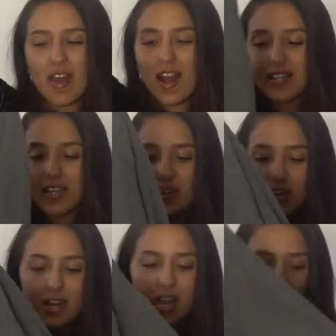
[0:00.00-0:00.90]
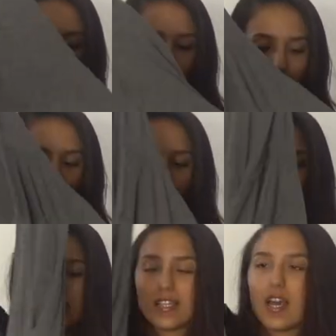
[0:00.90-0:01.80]
It has a hood and it has
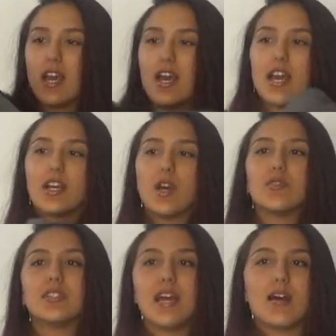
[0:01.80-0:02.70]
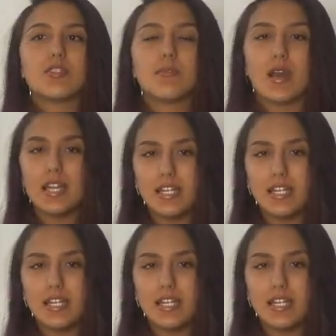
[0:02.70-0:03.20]
pockets. It goes down to my